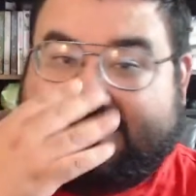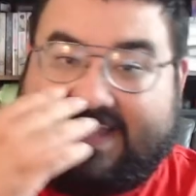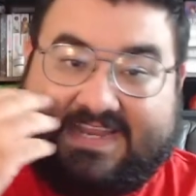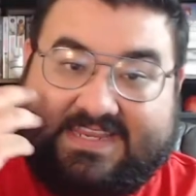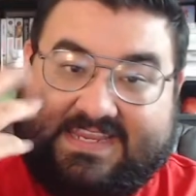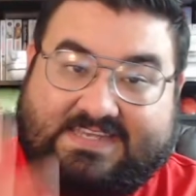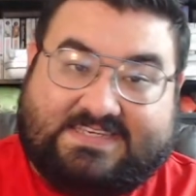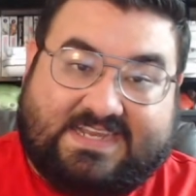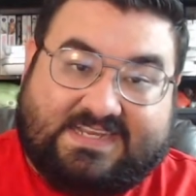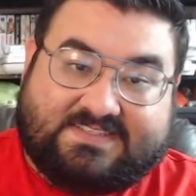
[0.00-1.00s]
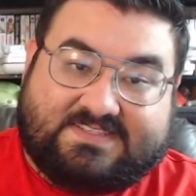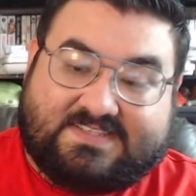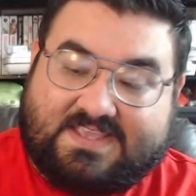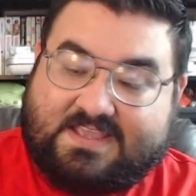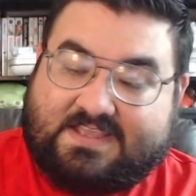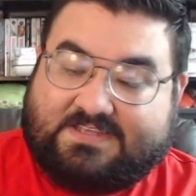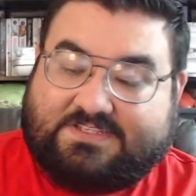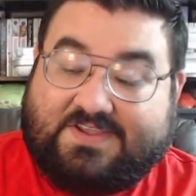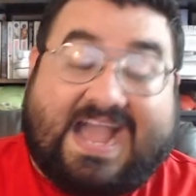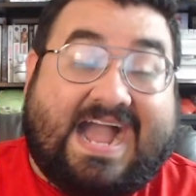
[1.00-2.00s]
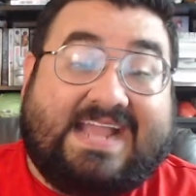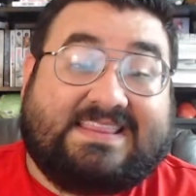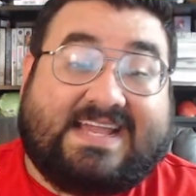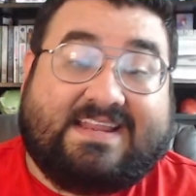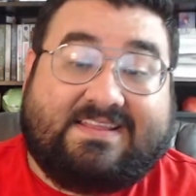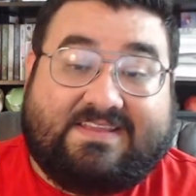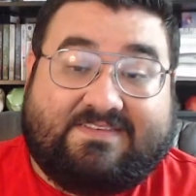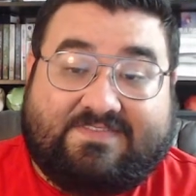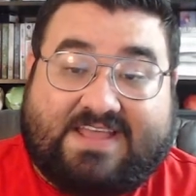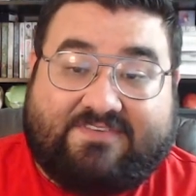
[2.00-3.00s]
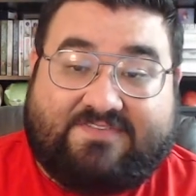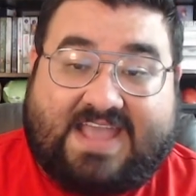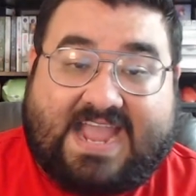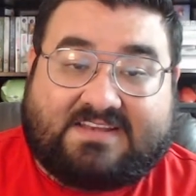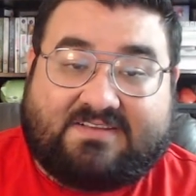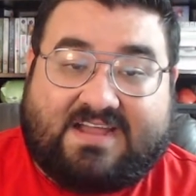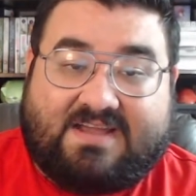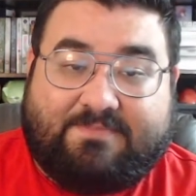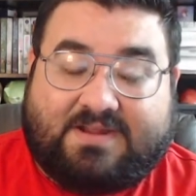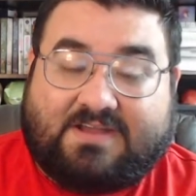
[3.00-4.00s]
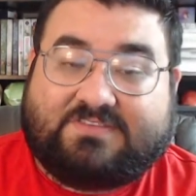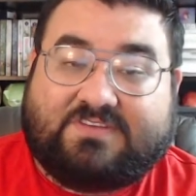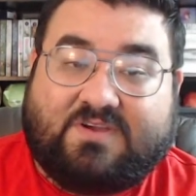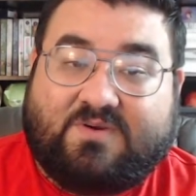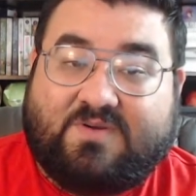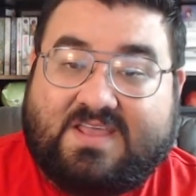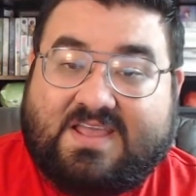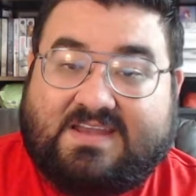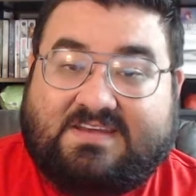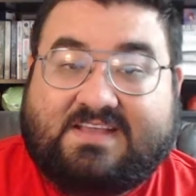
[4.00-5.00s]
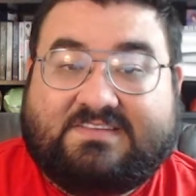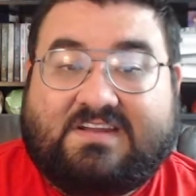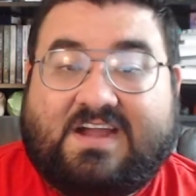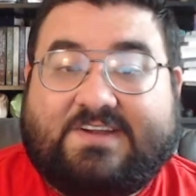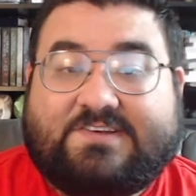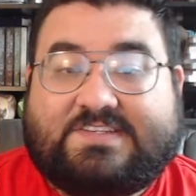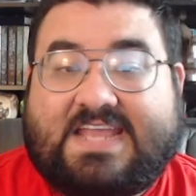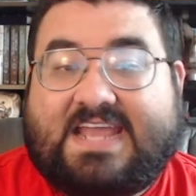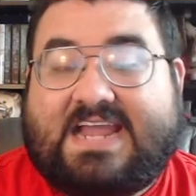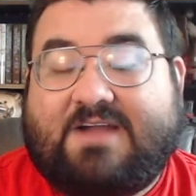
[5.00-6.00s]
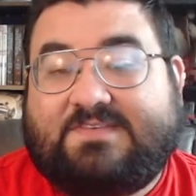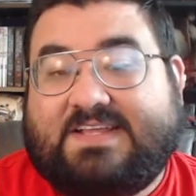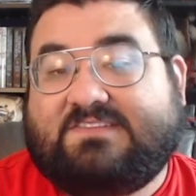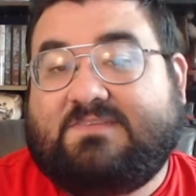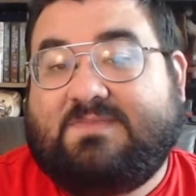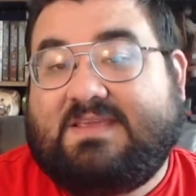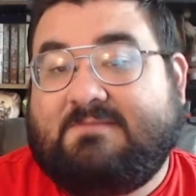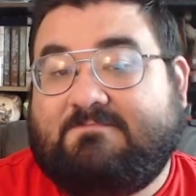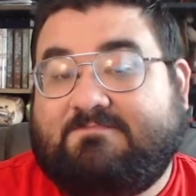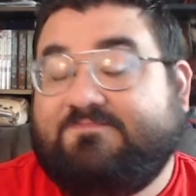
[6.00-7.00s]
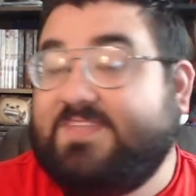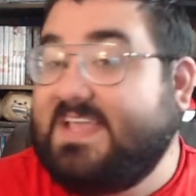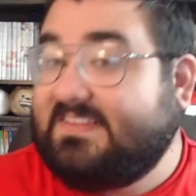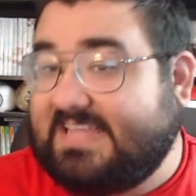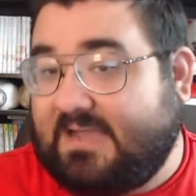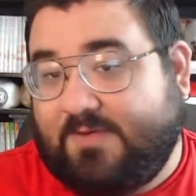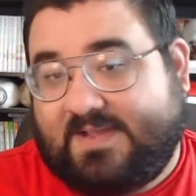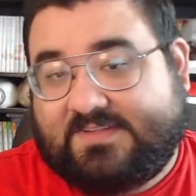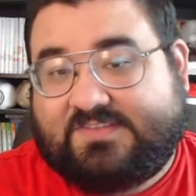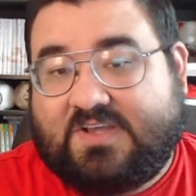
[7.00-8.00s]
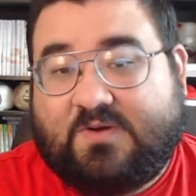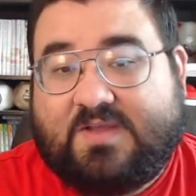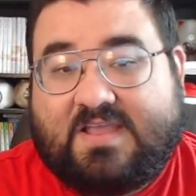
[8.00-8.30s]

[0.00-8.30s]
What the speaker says: that he does to hide that fact, but also doesn't understand how Desumi thinks that way. So